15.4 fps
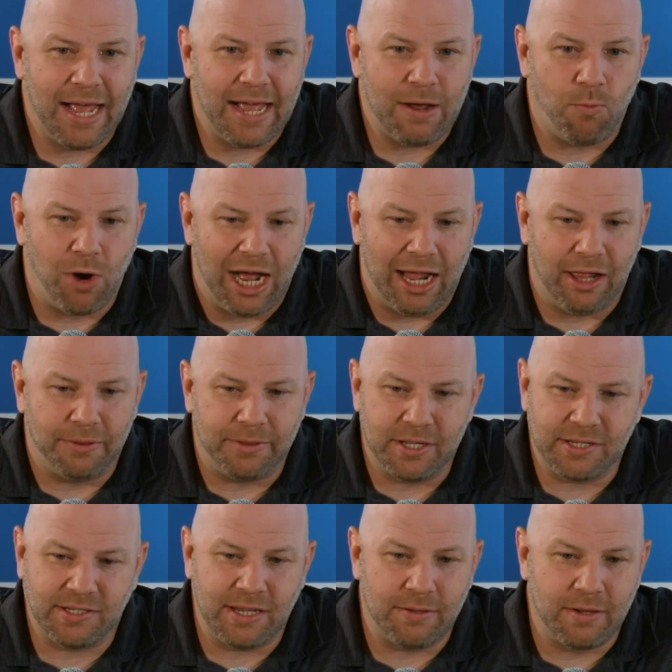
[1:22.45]
while
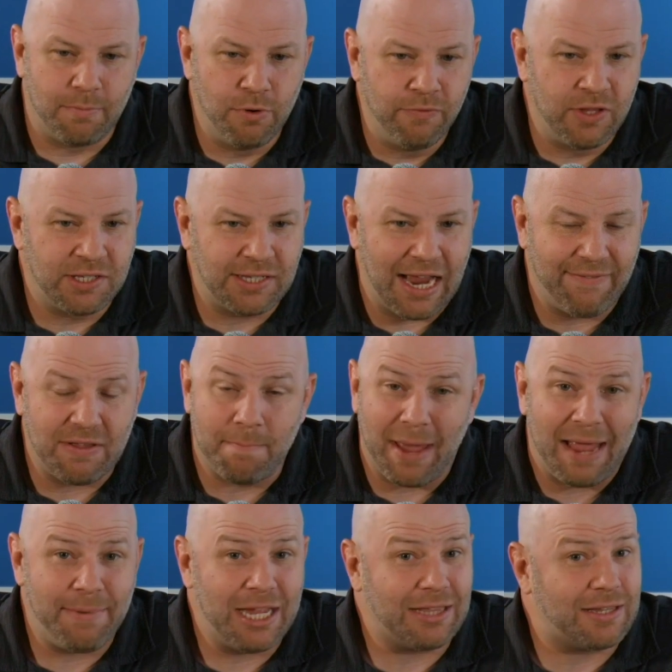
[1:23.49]
the move to safety,
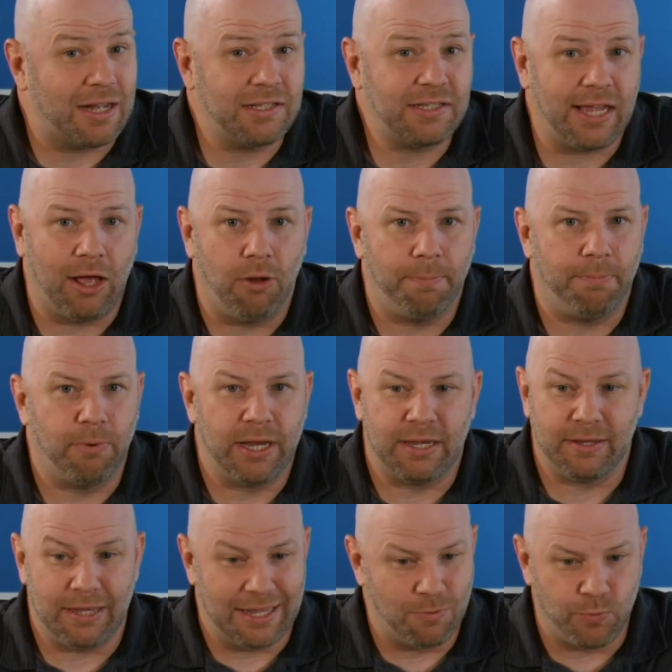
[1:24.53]
maybe it does help
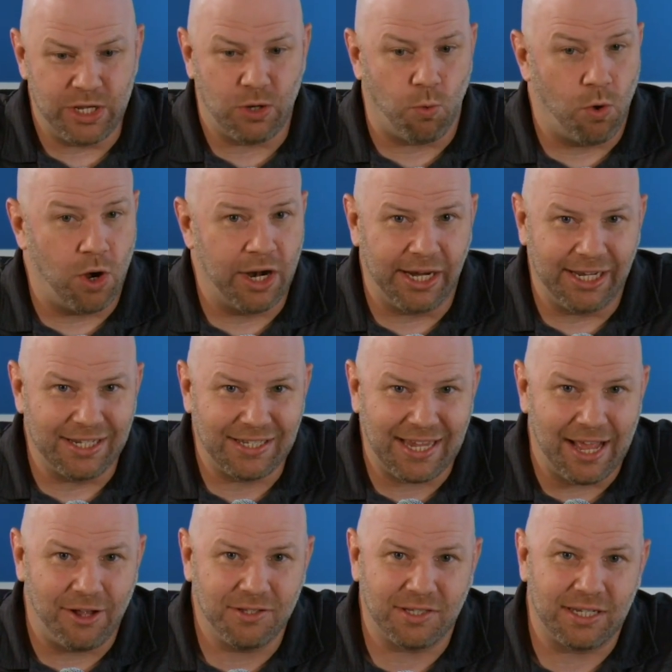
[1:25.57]
in week one against
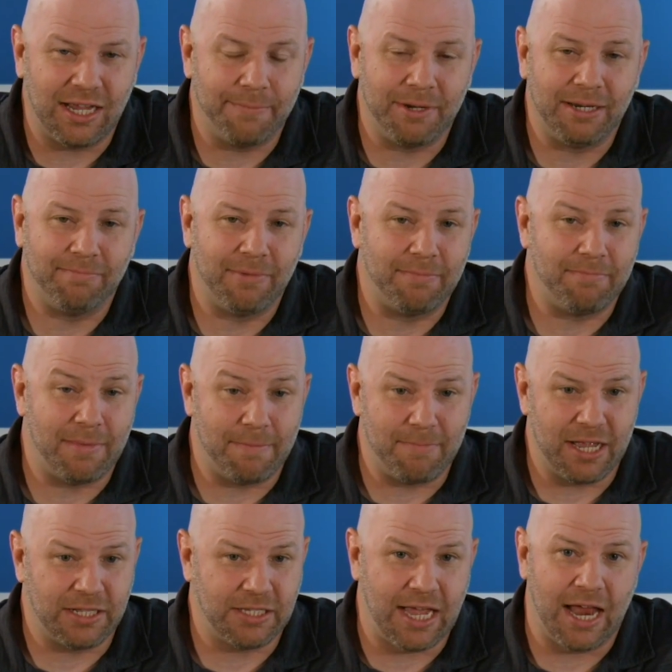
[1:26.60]
Kelce. I mean,
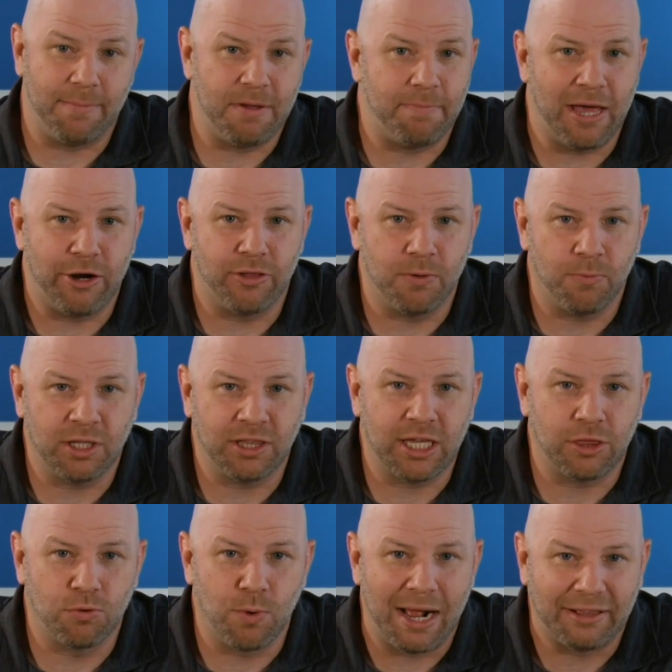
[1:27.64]
it's got to be better than what
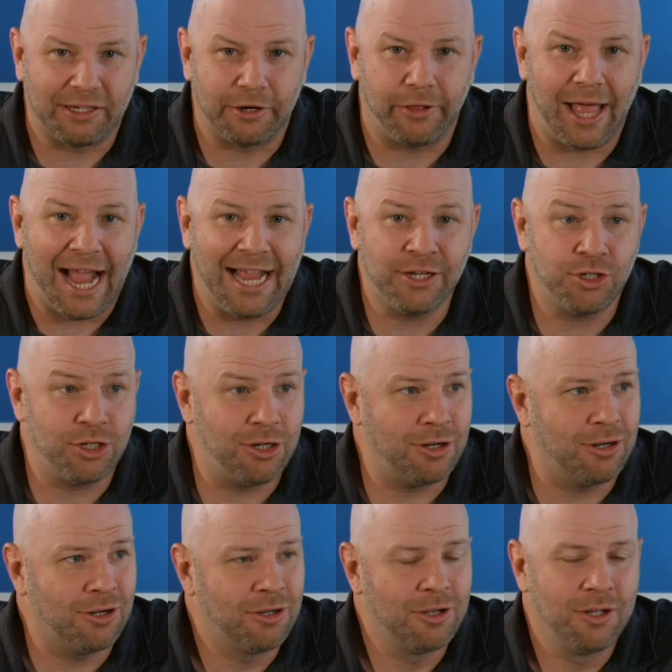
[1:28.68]
they threw out there last
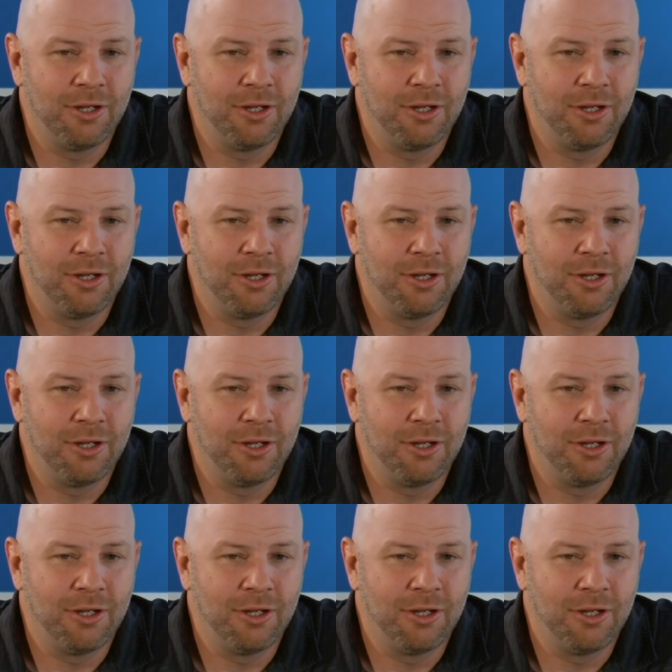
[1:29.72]
year.